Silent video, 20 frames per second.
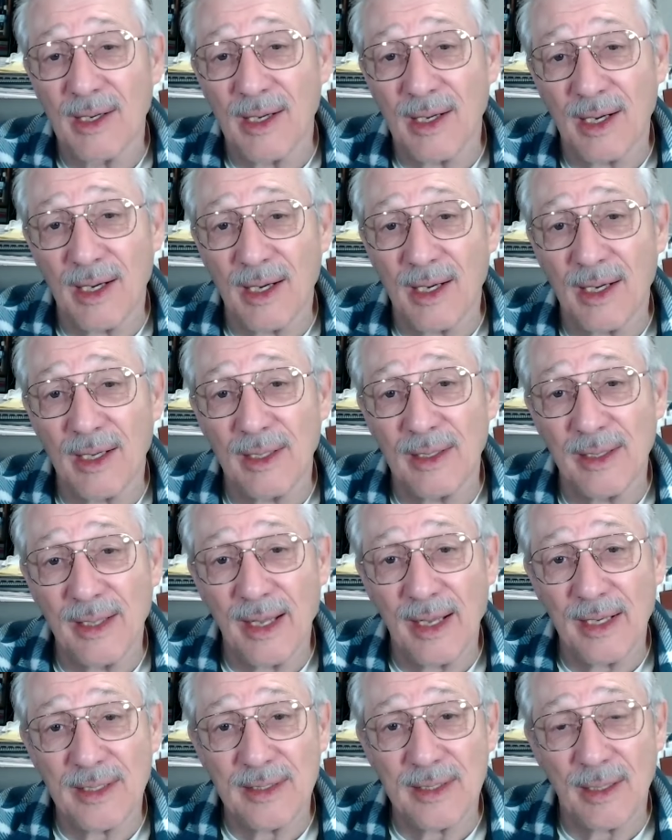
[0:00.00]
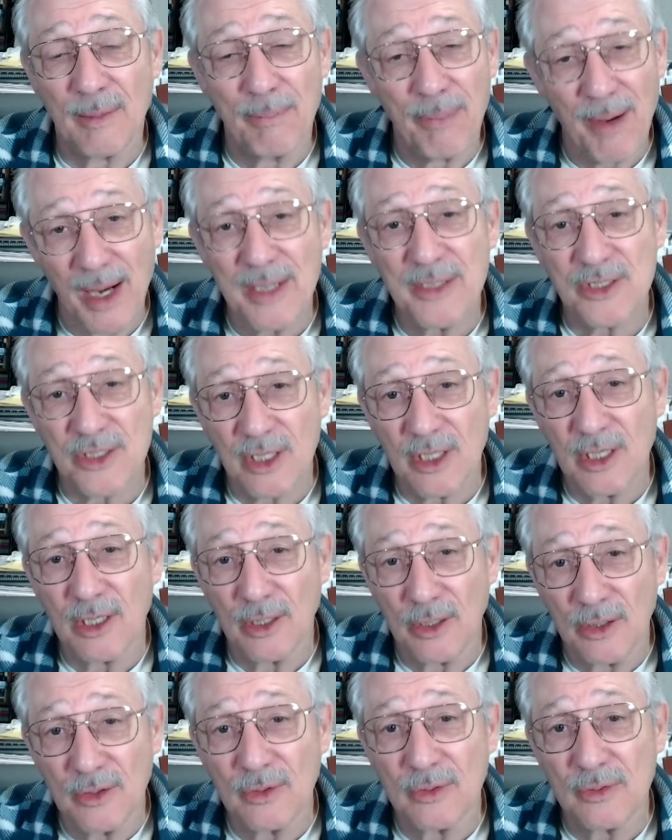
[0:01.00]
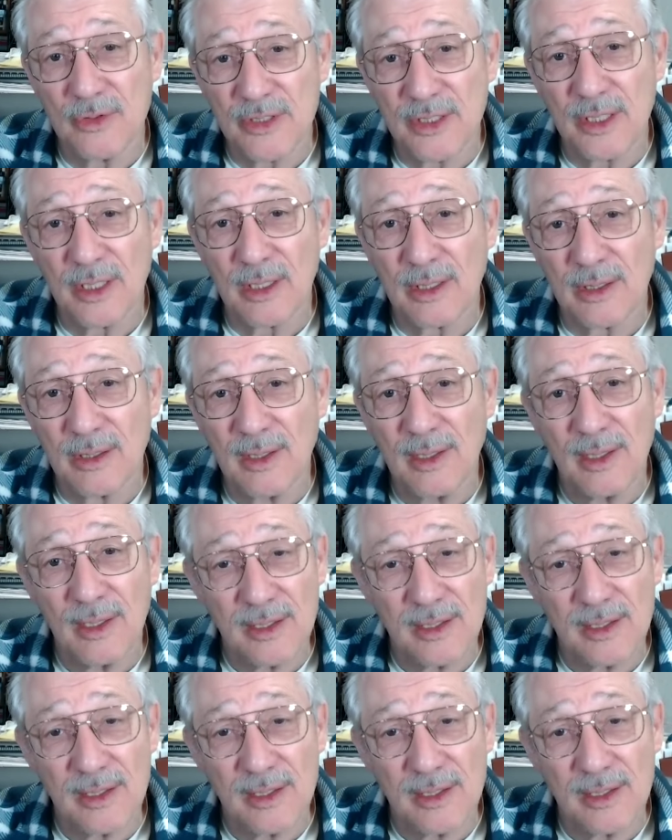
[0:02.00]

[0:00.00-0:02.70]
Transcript: that Biden's gonna lose here.